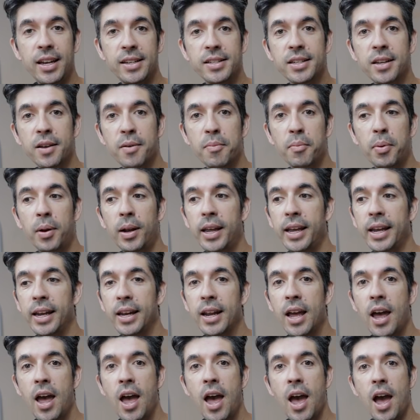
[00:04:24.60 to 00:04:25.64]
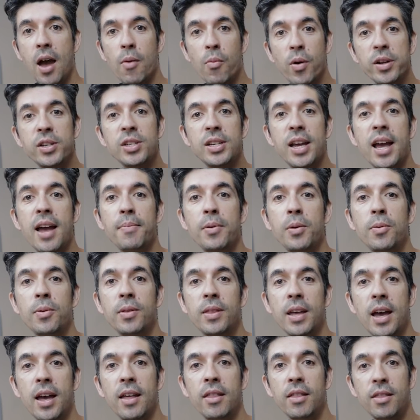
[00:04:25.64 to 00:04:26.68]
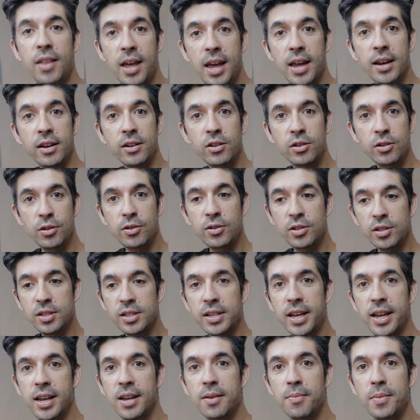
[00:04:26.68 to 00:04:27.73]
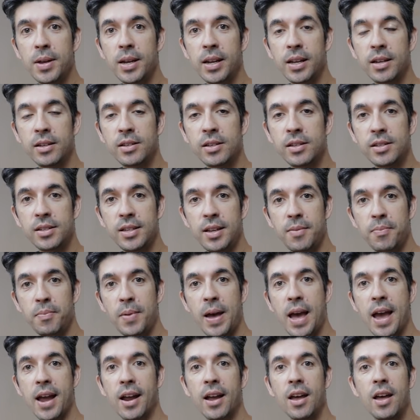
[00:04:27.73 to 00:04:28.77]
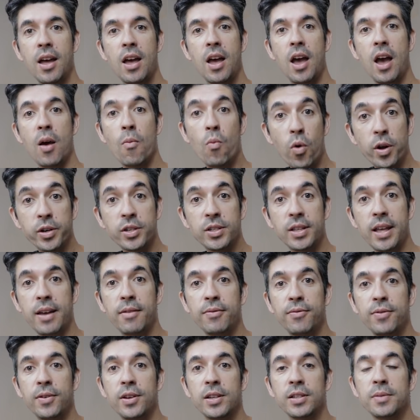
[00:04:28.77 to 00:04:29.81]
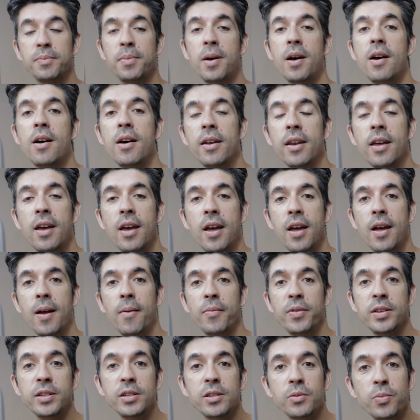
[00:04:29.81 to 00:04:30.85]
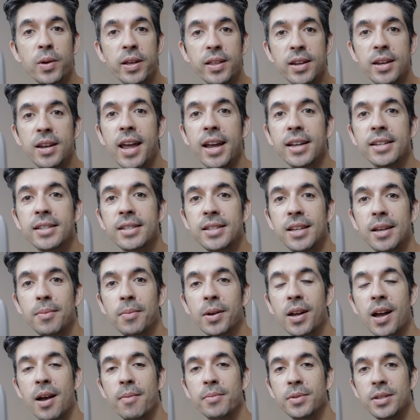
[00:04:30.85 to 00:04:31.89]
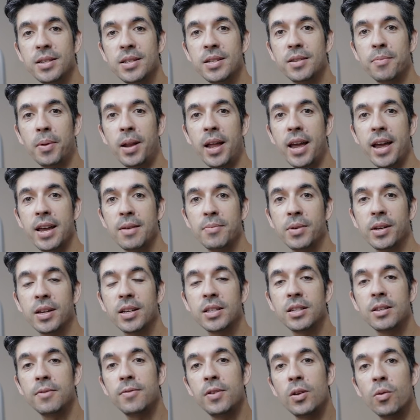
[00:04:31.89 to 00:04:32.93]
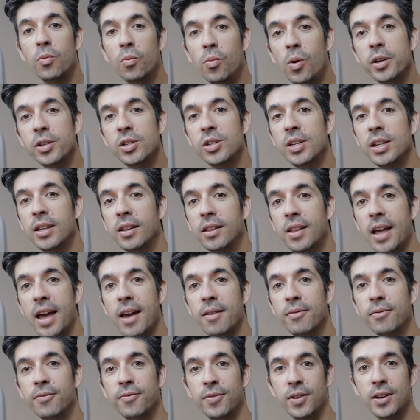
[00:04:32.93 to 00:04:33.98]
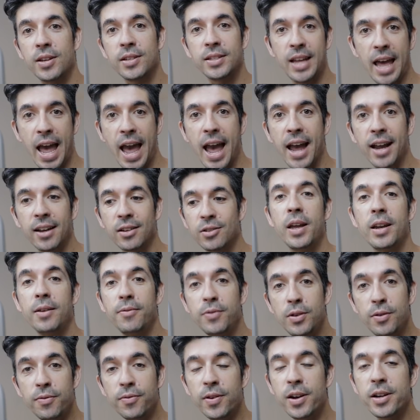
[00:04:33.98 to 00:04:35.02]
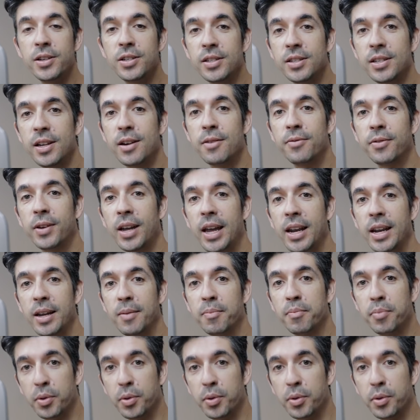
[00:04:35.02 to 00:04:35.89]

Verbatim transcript: is complete. And once you're happy with that, then do just take a minute to sit back and watch that first part. And this is where the next tip comes into play, because if you're watching that first act and if you find yourself getting